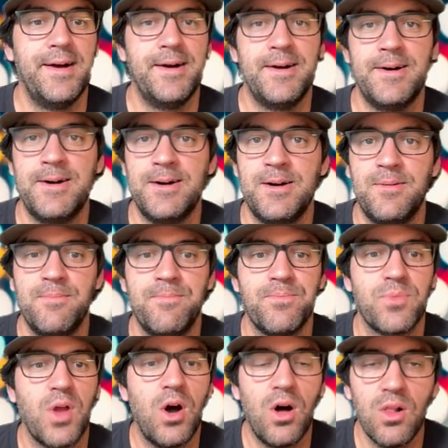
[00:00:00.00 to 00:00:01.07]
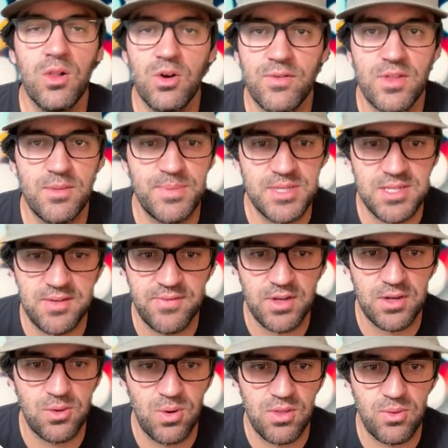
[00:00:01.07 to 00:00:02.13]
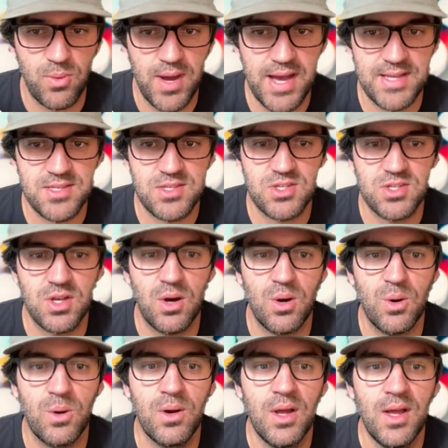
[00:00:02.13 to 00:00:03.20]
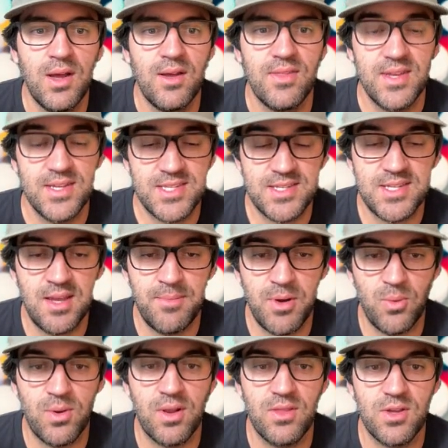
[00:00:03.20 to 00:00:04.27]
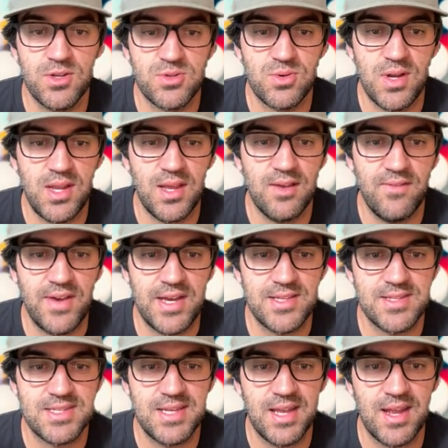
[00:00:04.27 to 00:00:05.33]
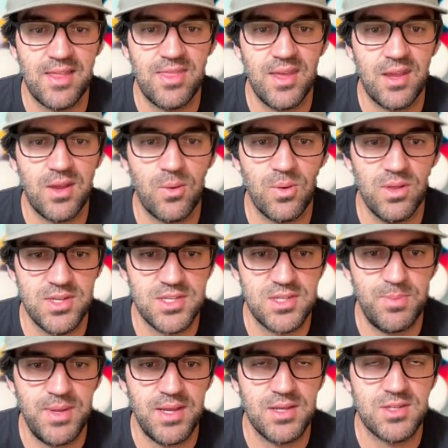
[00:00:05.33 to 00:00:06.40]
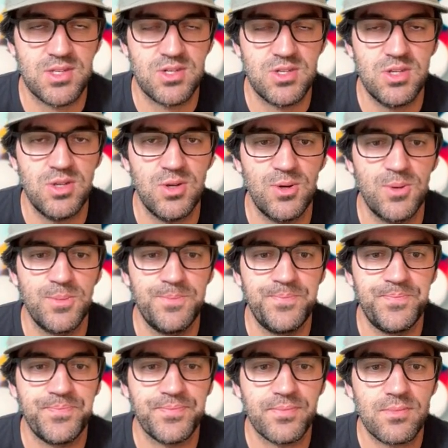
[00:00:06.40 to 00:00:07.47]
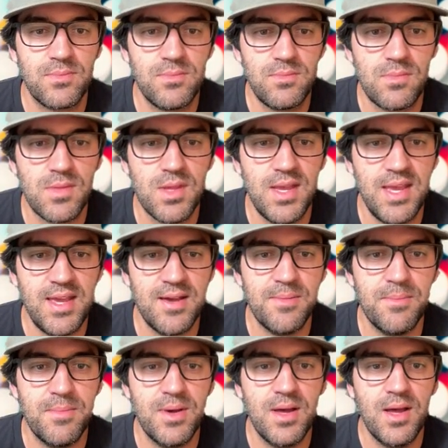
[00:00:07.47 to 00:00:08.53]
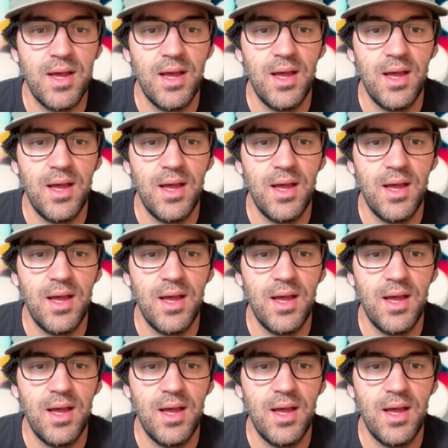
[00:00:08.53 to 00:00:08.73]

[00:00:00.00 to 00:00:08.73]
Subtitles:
all over the Pacific Northwest. So this is him at one of those reading events. And I think it really speaks to him